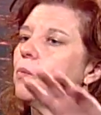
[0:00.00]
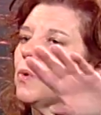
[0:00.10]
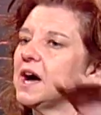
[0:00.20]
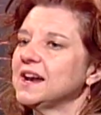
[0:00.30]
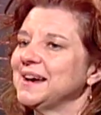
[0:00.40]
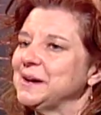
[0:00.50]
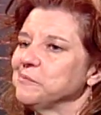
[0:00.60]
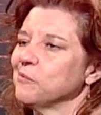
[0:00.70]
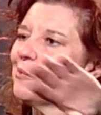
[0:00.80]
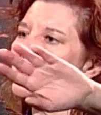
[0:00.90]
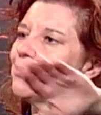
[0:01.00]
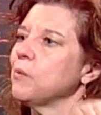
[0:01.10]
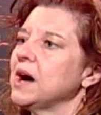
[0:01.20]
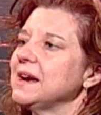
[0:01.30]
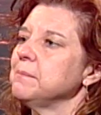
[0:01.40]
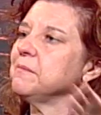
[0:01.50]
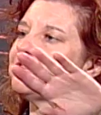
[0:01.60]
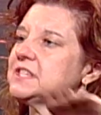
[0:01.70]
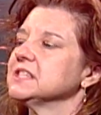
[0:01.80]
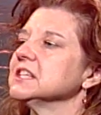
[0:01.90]
What
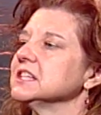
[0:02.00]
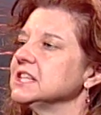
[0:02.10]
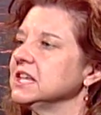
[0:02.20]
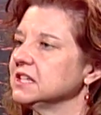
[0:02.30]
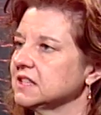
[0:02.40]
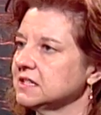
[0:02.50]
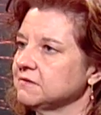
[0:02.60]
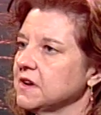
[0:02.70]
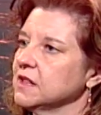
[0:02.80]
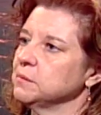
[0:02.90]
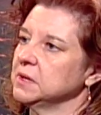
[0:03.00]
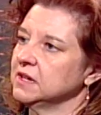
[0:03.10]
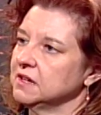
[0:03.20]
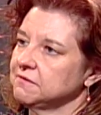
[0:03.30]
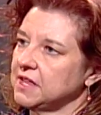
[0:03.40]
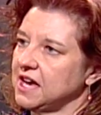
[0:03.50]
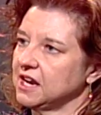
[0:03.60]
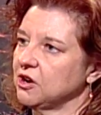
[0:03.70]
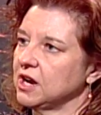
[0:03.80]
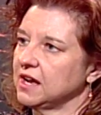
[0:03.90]
facilitated the development of that
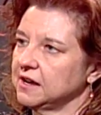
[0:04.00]
area?